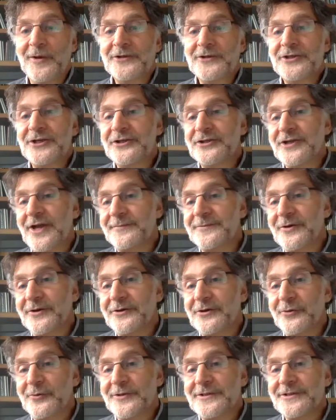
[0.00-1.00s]
When she
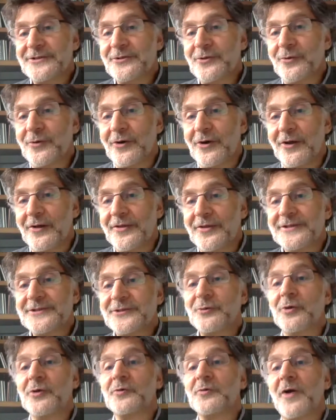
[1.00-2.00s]
jumps onto a stool, the
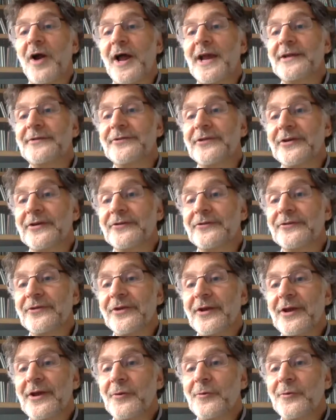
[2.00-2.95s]
stool rises,